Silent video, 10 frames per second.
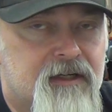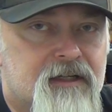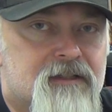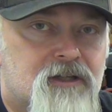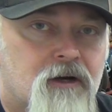
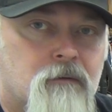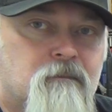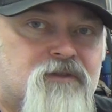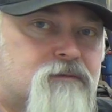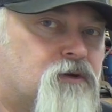
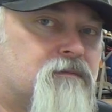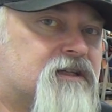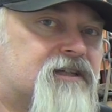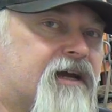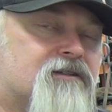So just putting
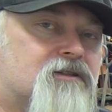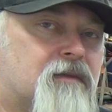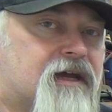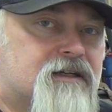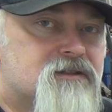big tires in
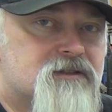the back isn't